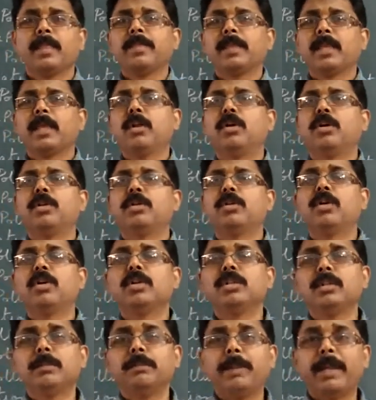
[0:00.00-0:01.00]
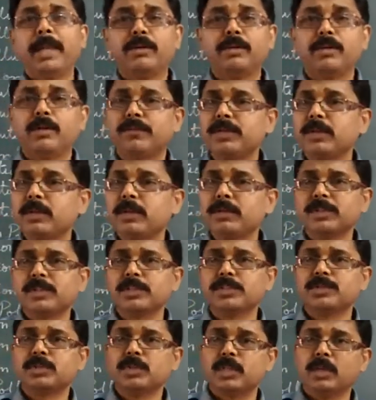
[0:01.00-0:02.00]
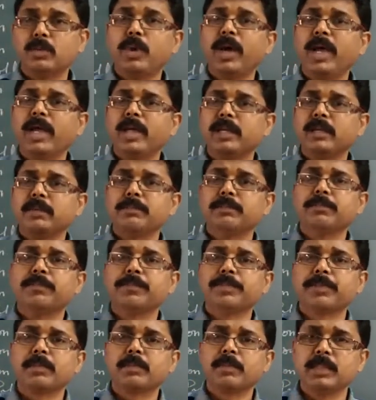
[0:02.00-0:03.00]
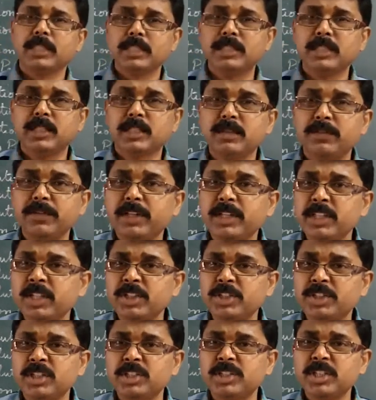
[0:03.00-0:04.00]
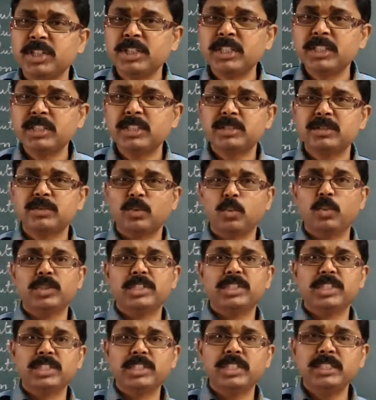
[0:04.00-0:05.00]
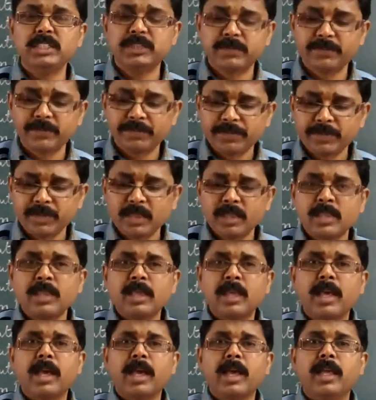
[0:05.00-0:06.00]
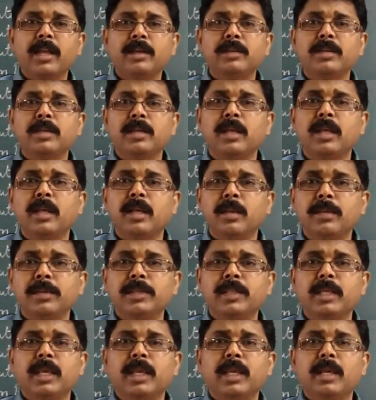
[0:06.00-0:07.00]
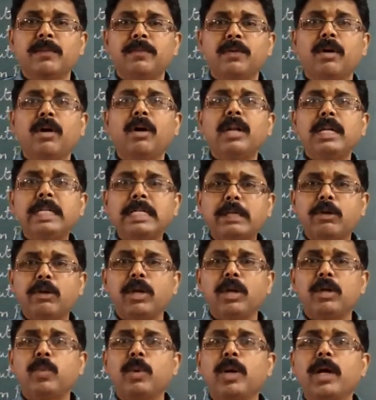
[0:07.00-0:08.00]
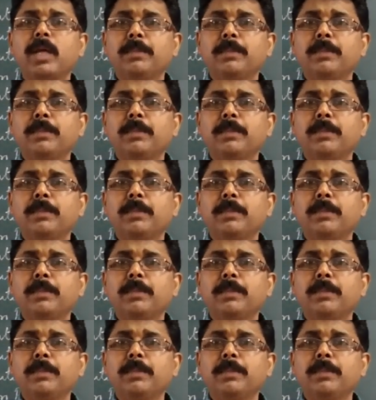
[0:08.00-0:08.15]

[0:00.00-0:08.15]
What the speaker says: Along on the bank of the rivers. Now why? I mean, these are the variation cities, old cities. and they have all developed. Why?